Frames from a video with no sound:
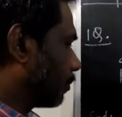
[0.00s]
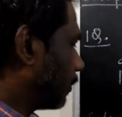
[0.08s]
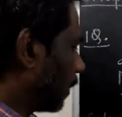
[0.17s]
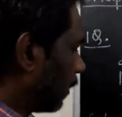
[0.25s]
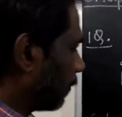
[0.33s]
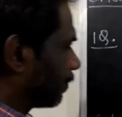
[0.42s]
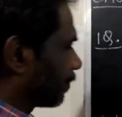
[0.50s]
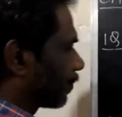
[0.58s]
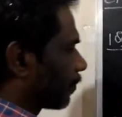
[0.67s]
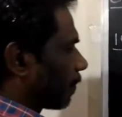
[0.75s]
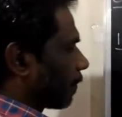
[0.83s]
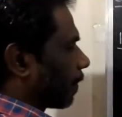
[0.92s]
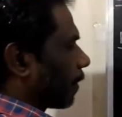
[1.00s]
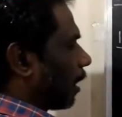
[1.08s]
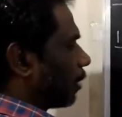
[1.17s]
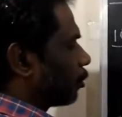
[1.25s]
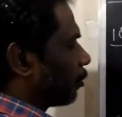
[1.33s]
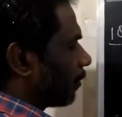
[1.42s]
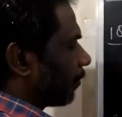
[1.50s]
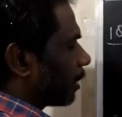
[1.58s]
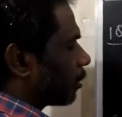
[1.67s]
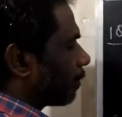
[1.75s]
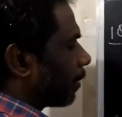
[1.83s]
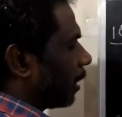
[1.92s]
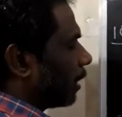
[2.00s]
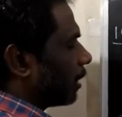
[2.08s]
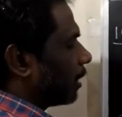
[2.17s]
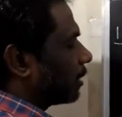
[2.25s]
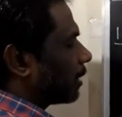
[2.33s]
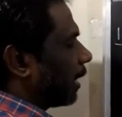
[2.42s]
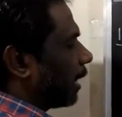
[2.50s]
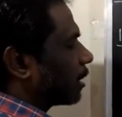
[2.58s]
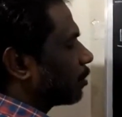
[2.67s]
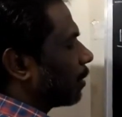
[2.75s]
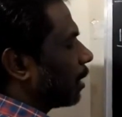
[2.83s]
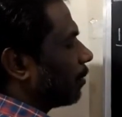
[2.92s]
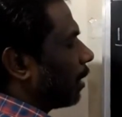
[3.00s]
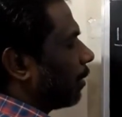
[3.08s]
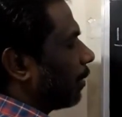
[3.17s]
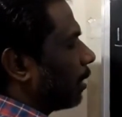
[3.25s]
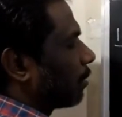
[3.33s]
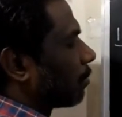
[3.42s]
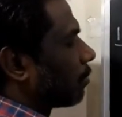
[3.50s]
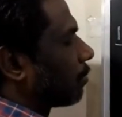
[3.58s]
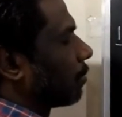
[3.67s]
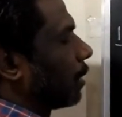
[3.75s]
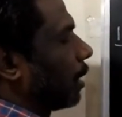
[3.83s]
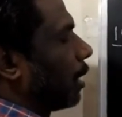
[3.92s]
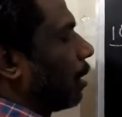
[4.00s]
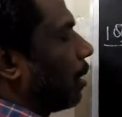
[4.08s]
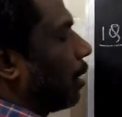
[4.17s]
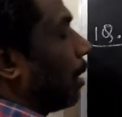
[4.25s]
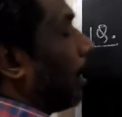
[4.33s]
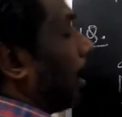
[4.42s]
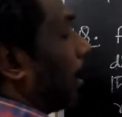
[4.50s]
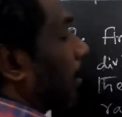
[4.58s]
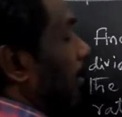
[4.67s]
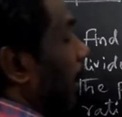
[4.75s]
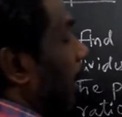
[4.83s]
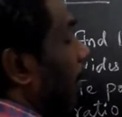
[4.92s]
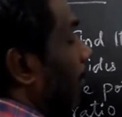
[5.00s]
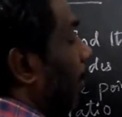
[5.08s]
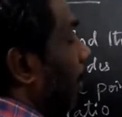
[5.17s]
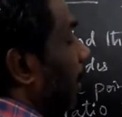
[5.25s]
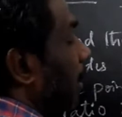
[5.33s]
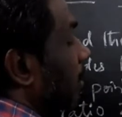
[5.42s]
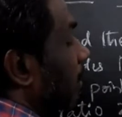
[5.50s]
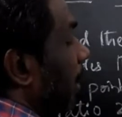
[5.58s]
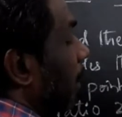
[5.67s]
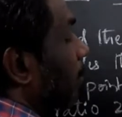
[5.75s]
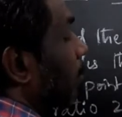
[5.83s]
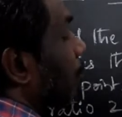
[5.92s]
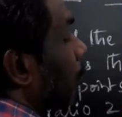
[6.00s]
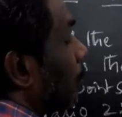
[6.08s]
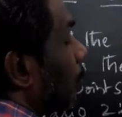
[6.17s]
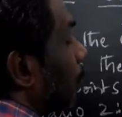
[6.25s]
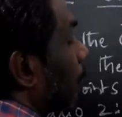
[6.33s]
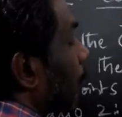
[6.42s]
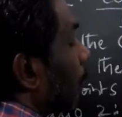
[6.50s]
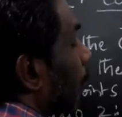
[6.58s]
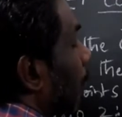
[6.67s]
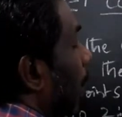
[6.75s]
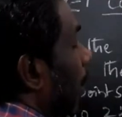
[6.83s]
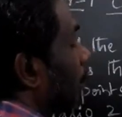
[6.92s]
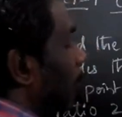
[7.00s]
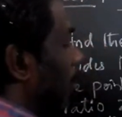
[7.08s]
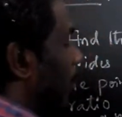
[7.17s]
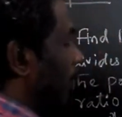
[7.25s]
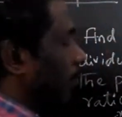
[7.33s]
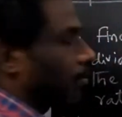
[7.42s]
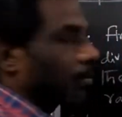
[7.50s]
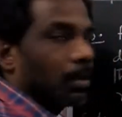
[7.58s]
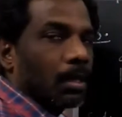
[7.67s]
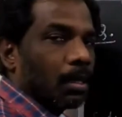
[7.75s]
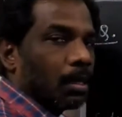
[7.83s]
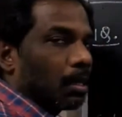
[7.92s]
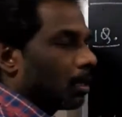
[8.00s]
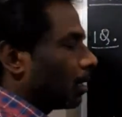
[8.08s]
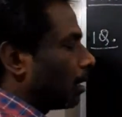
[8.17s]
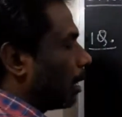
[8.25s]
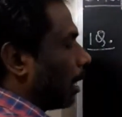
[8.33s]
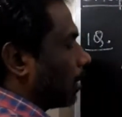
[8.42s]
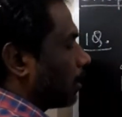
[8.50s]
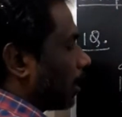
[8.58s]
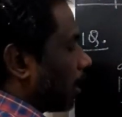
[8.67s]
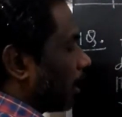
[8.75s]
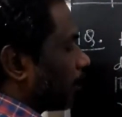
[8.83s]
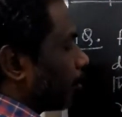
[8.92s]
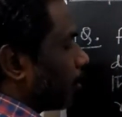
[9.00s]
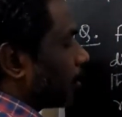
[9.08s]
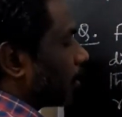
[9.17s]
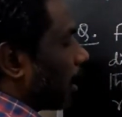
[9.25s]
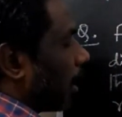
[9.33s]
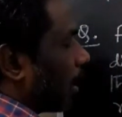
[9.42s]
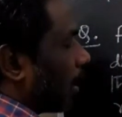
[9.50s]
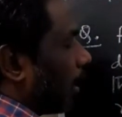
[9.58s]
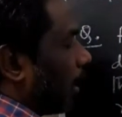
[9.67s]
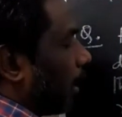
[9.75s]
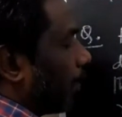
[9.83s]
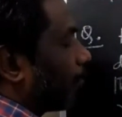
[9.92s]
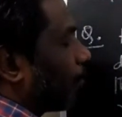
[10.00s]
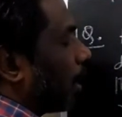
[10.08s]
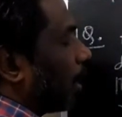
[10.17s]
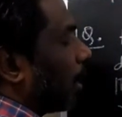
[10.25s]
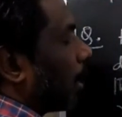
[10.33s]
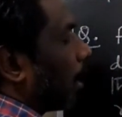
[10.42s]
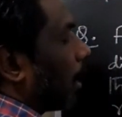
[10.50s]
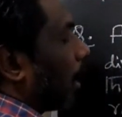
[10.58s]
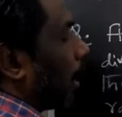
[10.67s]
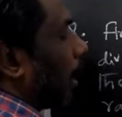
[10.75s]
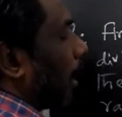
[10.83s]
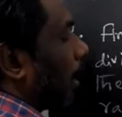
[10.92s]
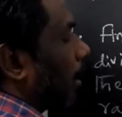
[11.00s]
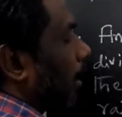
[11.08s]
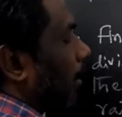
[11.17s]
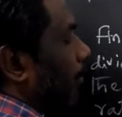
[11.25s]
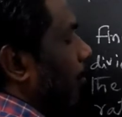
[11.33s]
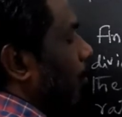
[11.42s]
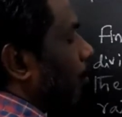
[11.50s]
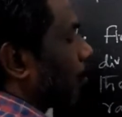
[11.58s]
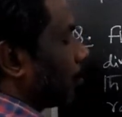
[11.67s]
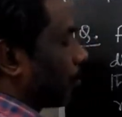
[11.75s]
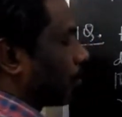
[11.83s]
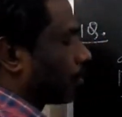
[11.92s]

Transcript: Then assume the first point is x1, y1 and the second point is x2, y2, and the ratios are m1 and m2.